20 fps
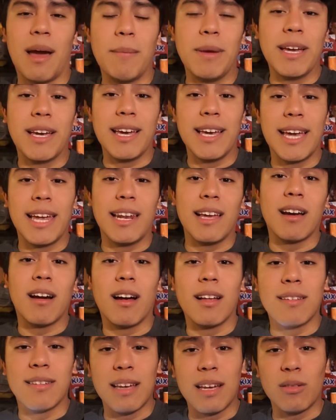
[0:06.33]
I mean, can get in
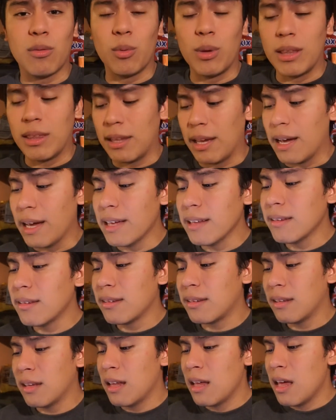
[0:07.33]
contact with
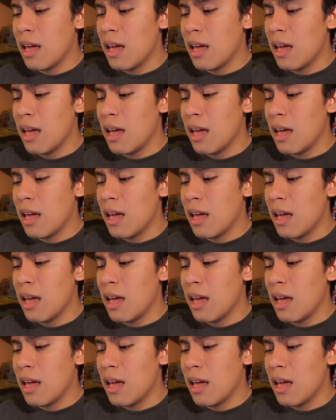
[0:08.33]
us